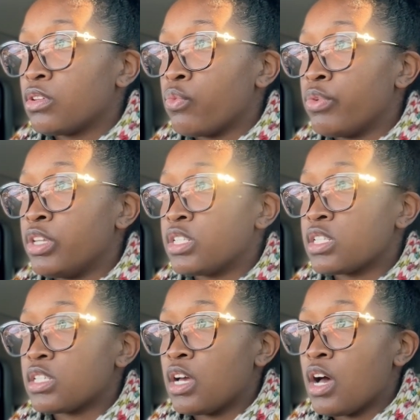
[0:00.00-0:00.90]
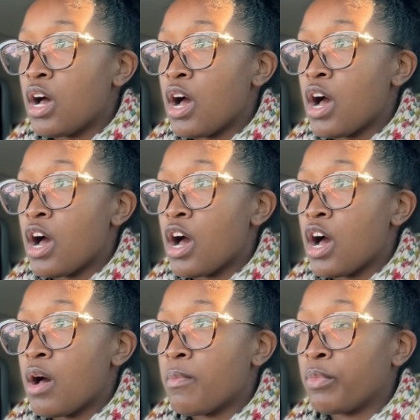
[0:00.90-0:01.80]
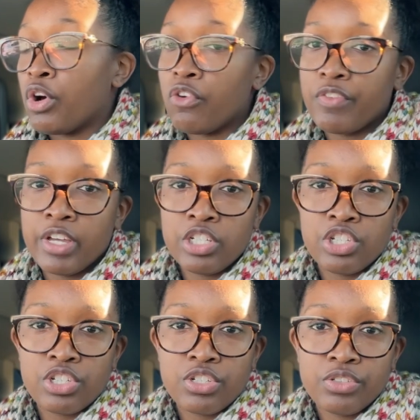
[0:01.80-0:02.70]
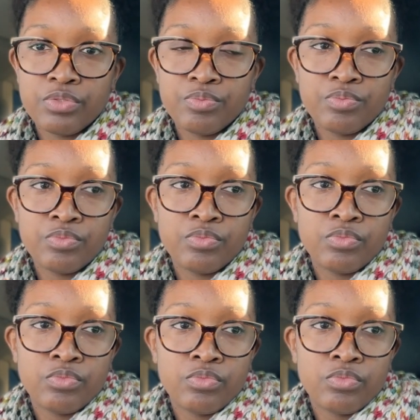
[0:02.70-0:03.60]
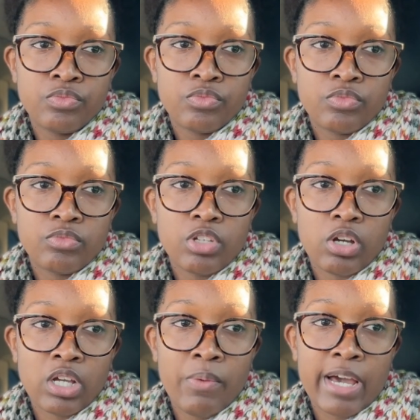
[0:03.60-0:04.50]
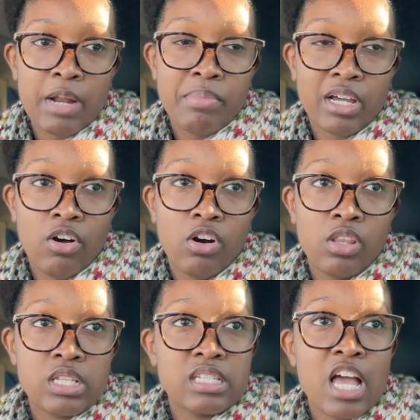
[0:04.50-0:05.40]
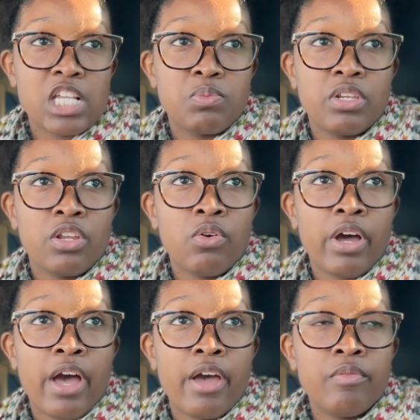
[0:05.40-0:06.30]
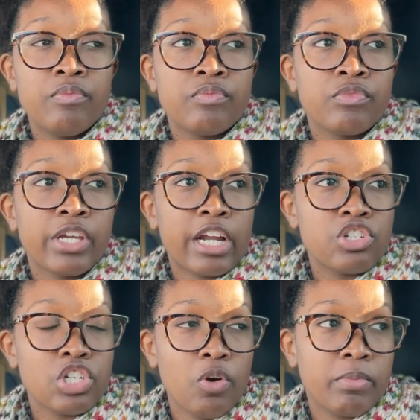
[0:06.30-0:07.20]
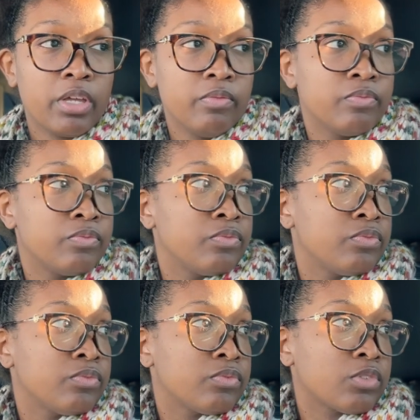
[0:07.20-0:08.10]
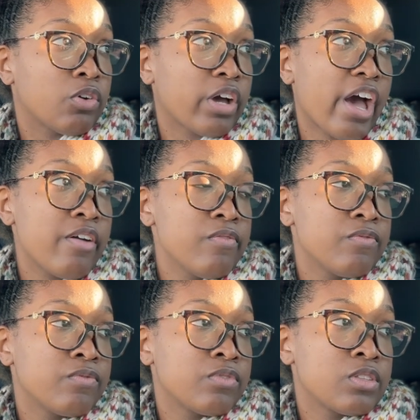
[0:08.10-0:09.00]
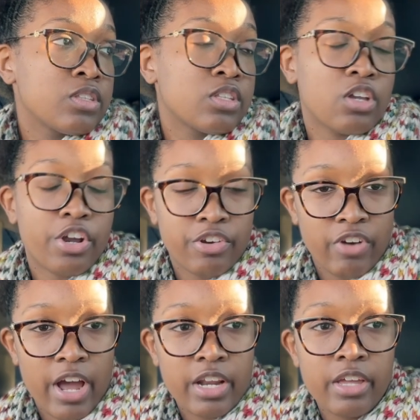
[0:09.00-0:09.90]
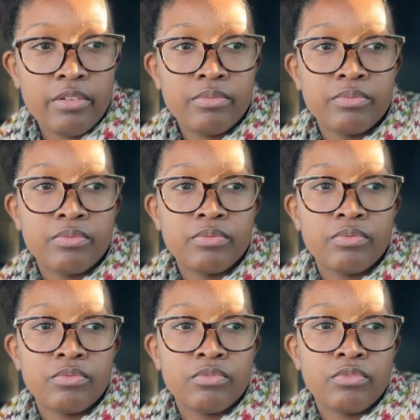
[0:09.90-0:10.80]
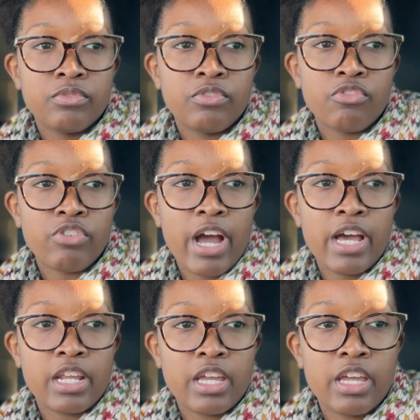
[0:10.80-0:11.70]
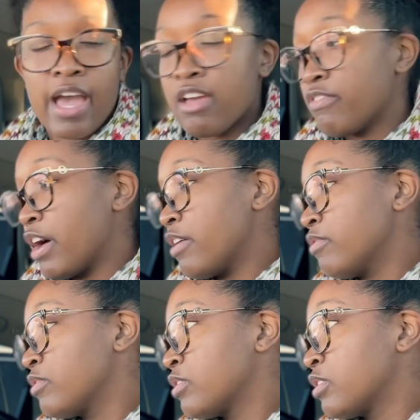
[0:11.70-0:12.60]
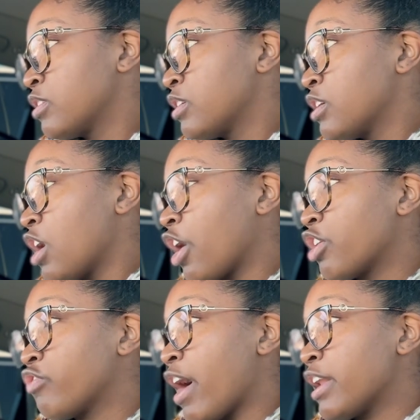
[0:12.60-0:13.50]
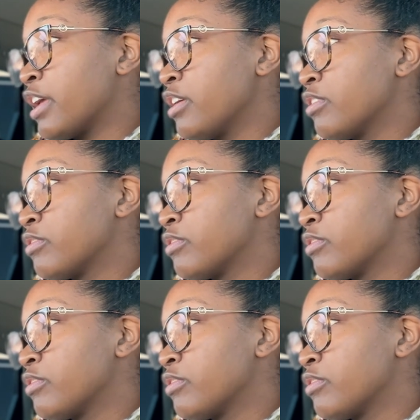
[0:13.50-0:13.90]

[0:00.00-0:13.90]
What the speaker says: We need some goldfish. Okay, we gotta pick out all the snacks we need, okay? You gotta show me, okay? Are you ready? Ready. Ava, are you ready?